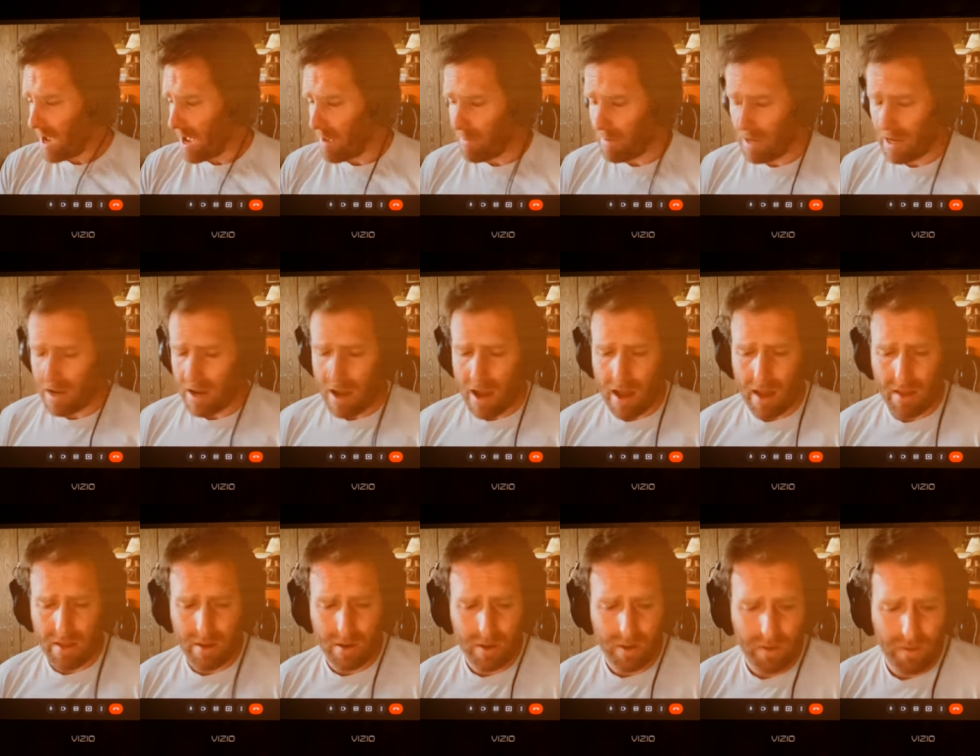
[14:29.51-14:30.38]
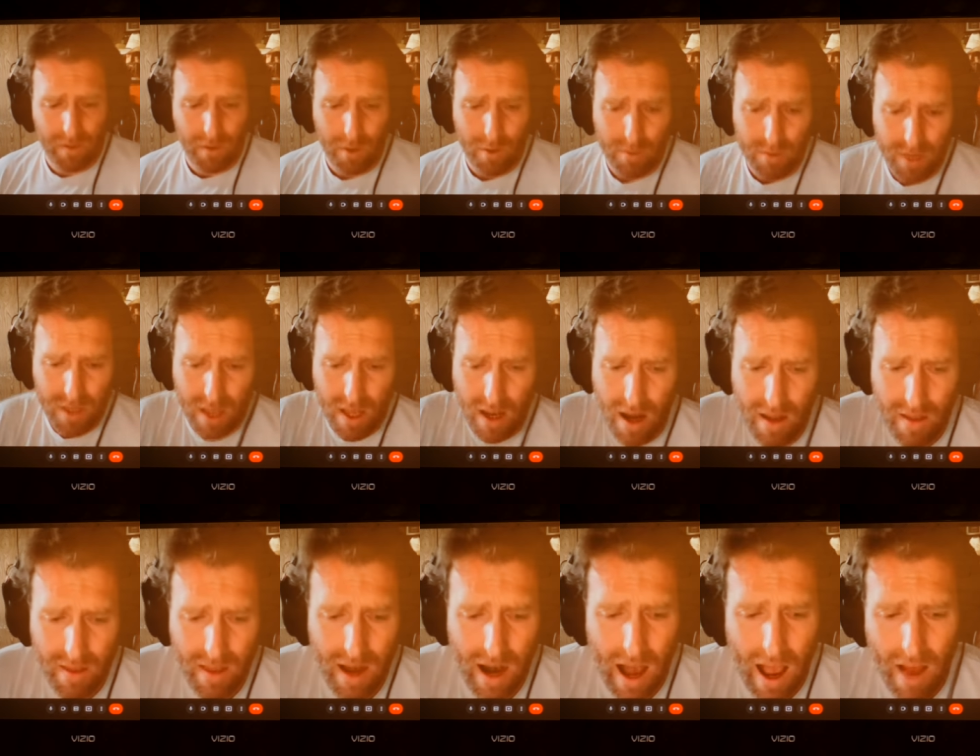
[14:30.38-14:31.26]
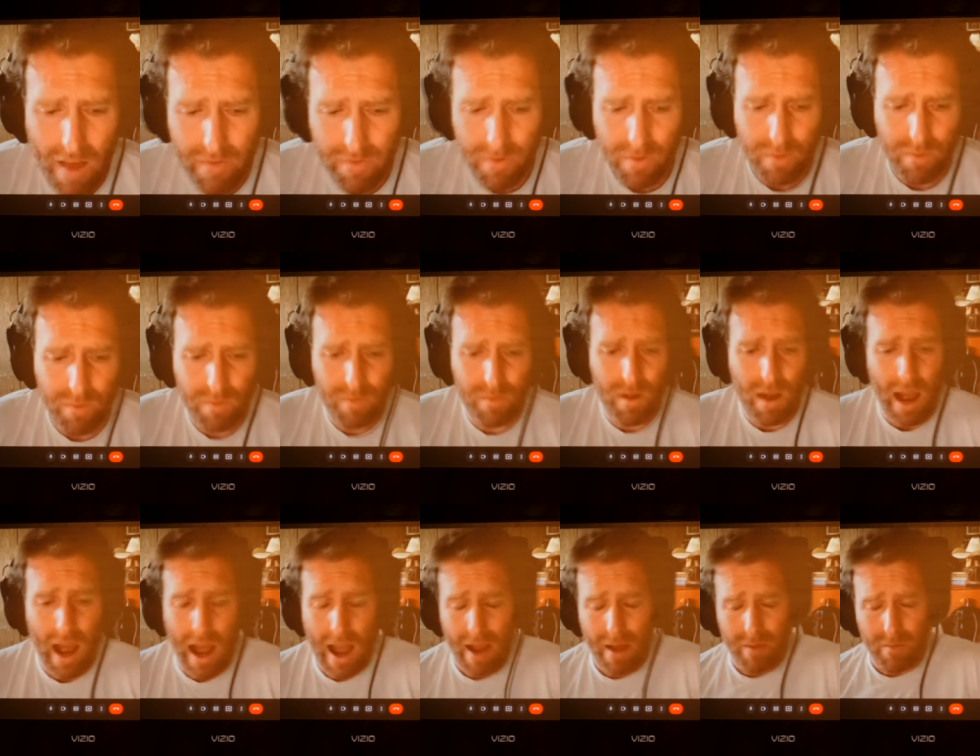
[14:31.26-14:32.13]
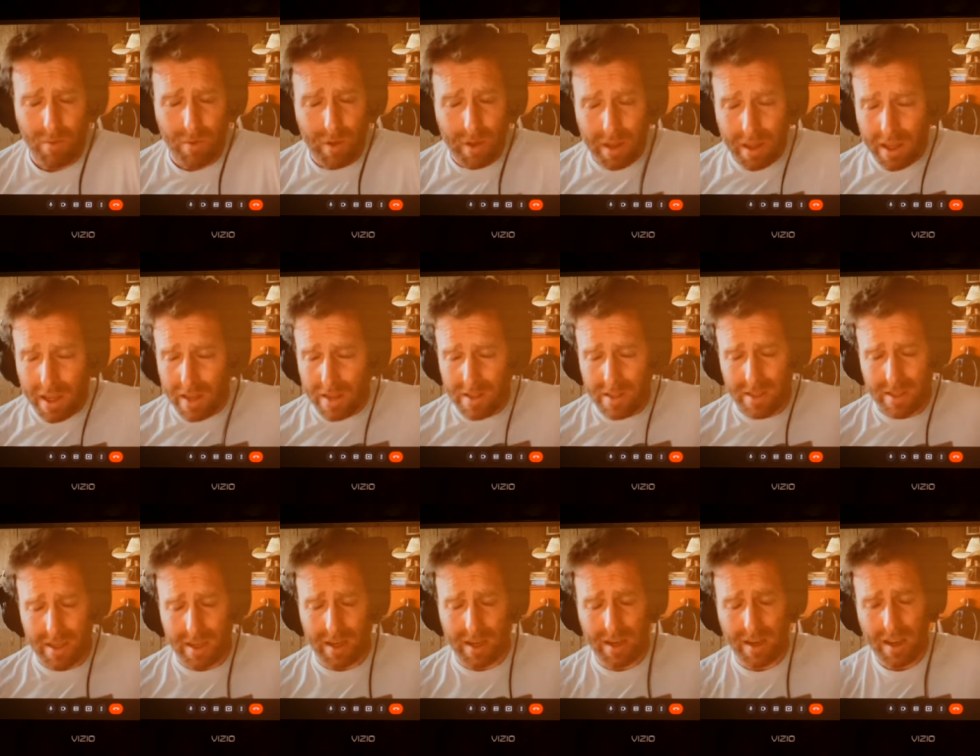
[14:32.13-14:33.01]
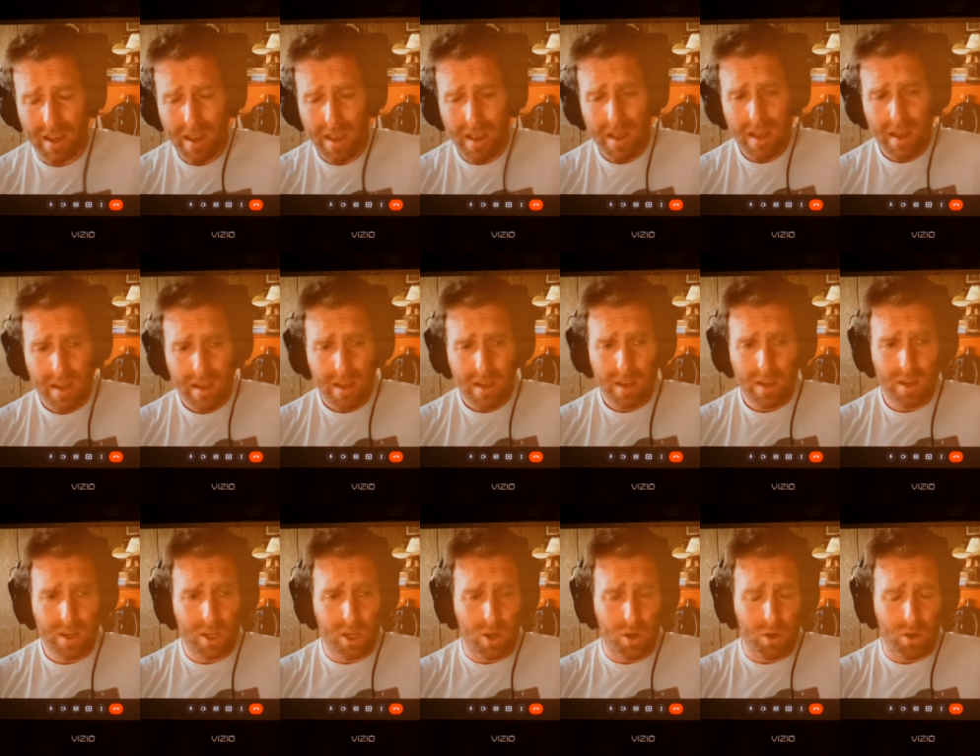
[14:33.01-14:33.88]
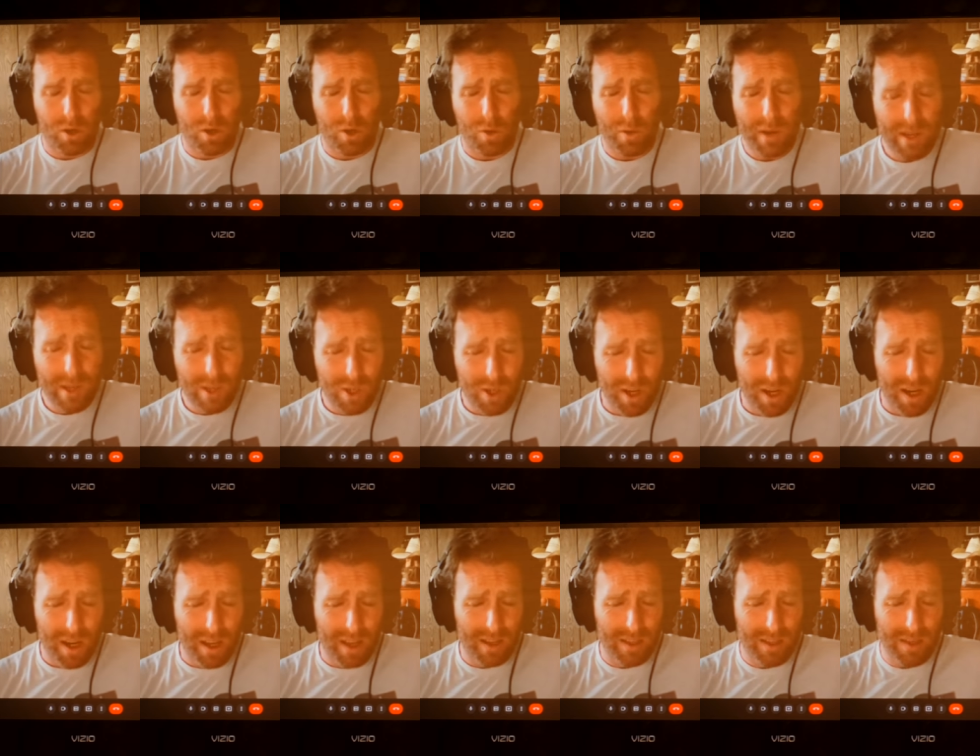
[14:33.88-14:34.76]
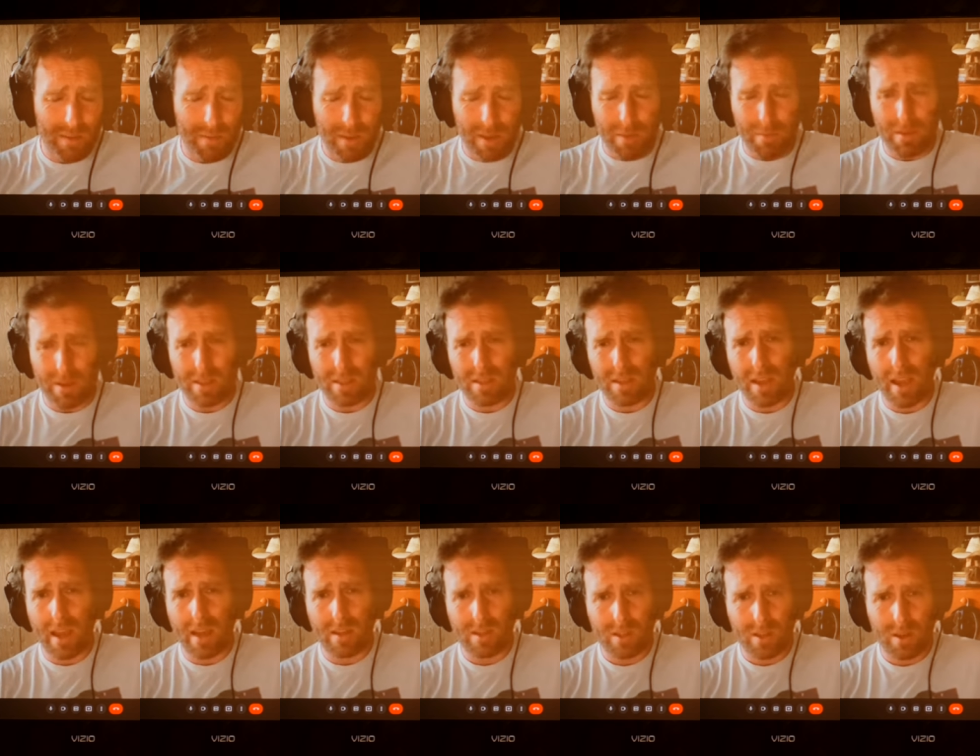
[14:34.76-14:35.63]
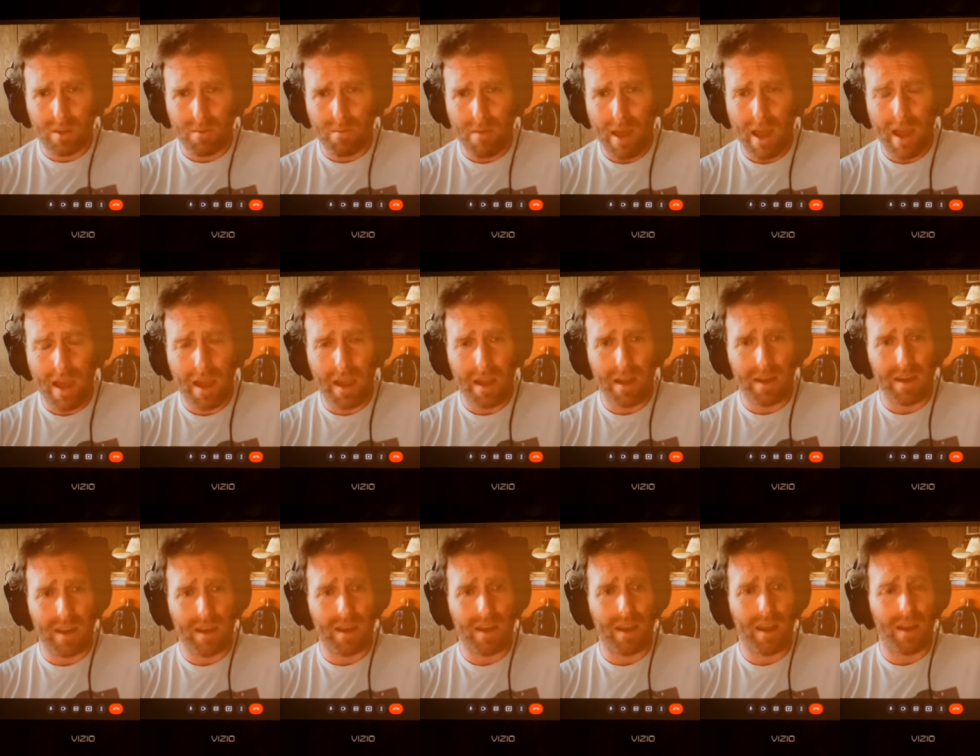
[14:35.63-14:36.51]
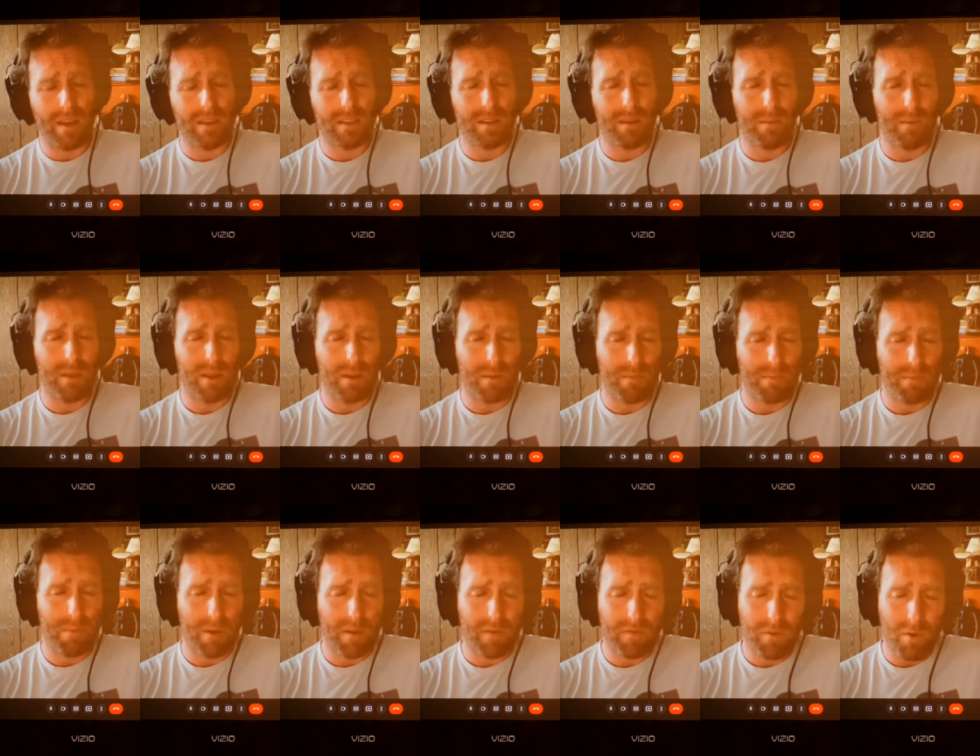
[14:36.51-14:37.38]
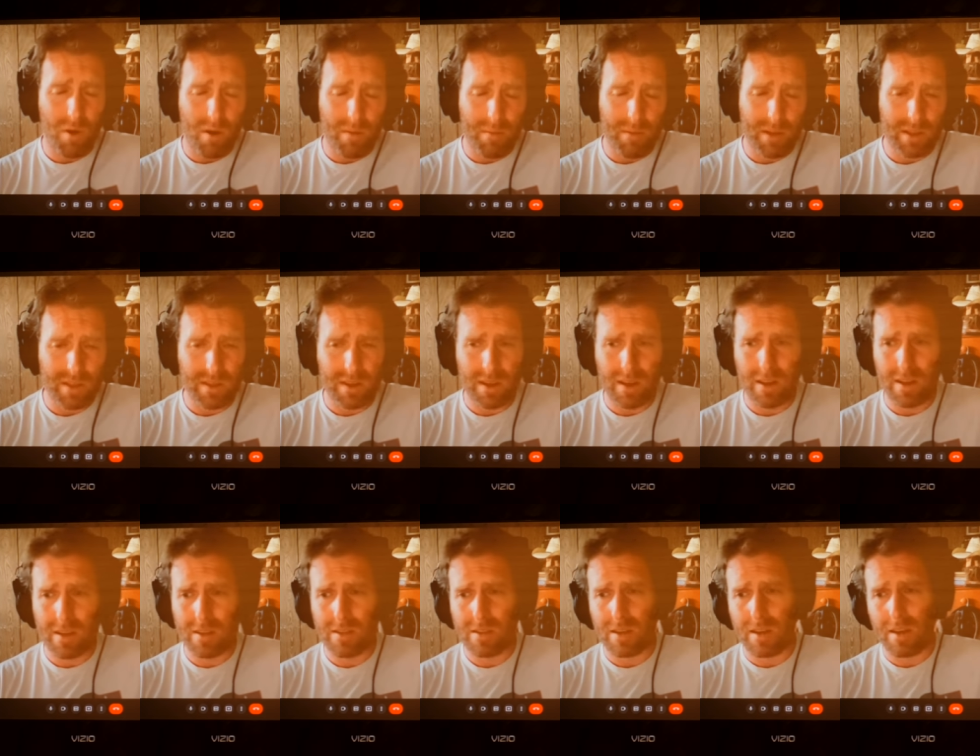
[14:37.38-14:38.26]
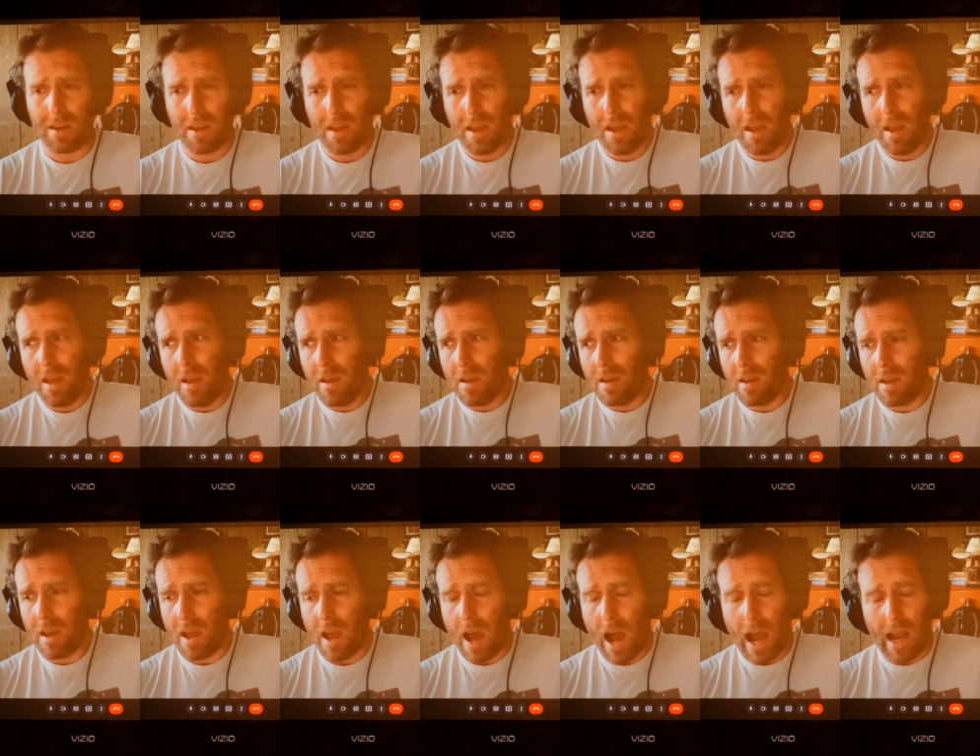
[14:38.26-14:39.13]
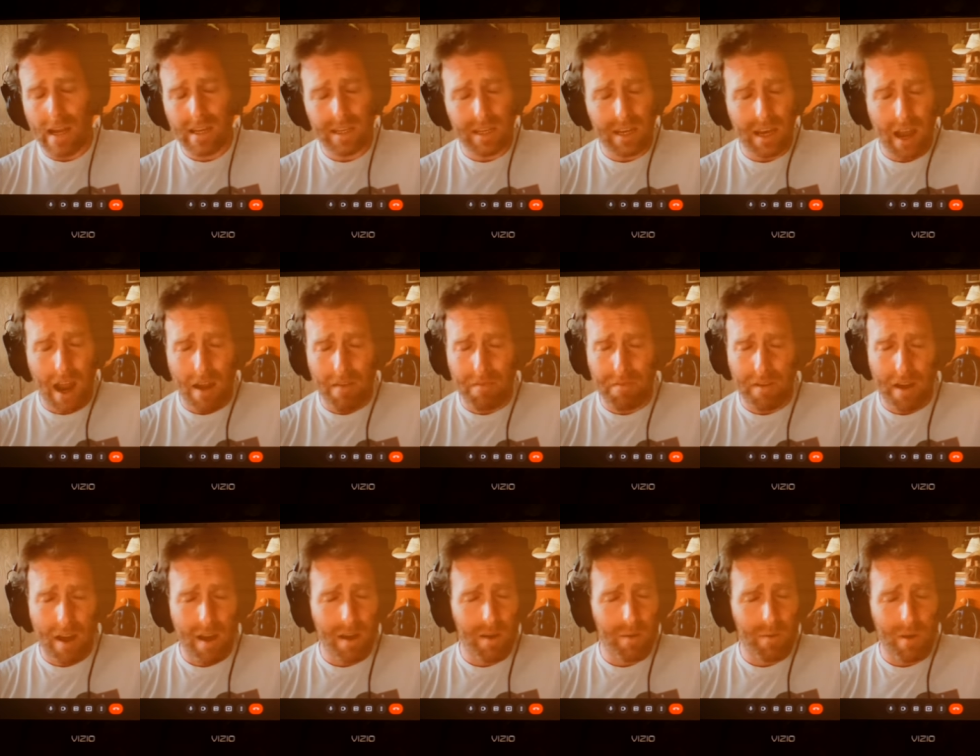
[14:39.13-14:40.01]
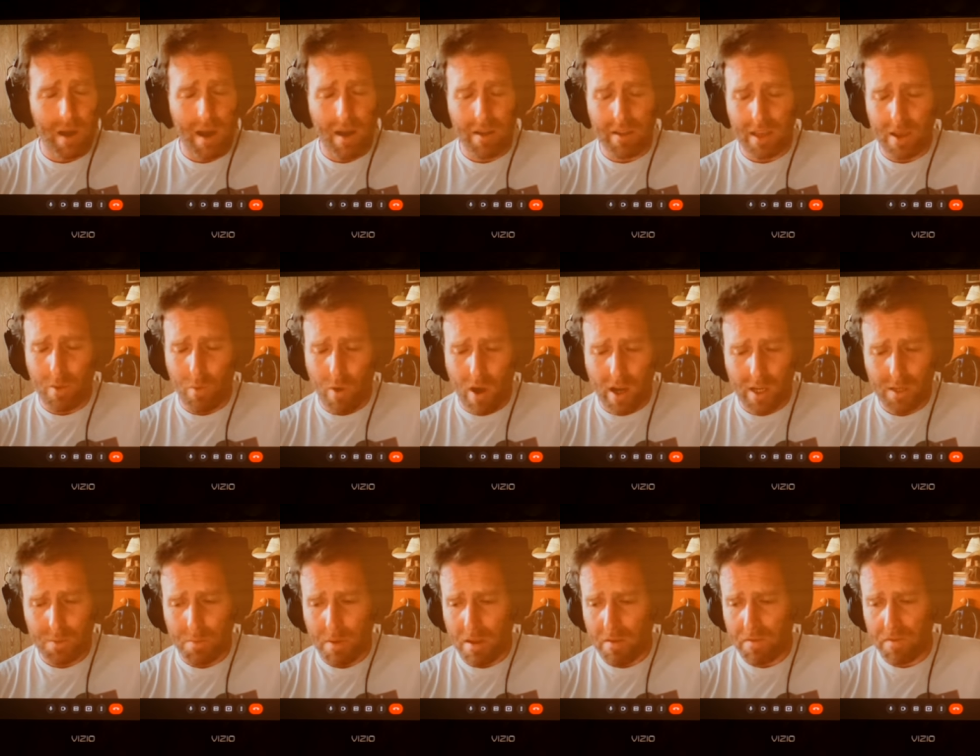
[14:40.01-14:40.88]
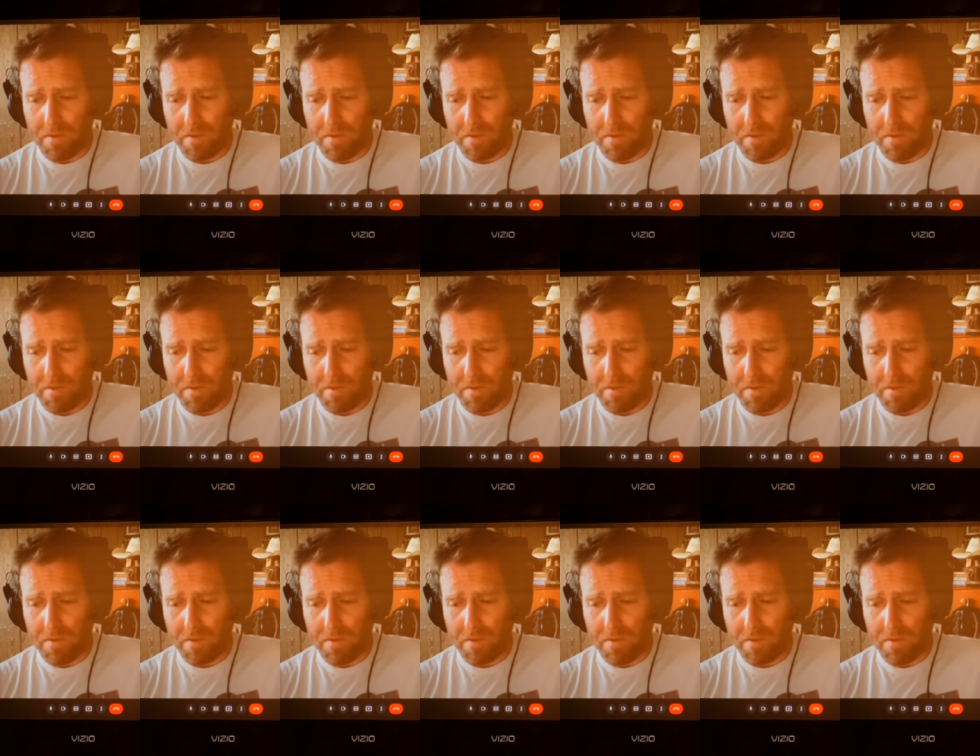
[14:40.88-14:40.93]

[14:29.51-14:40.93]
I mean, I, there's films that, that I've, I've released, and you're cringing at some of the mistakes you made and, and some of the performances. And yeah, I, I very rarely watch my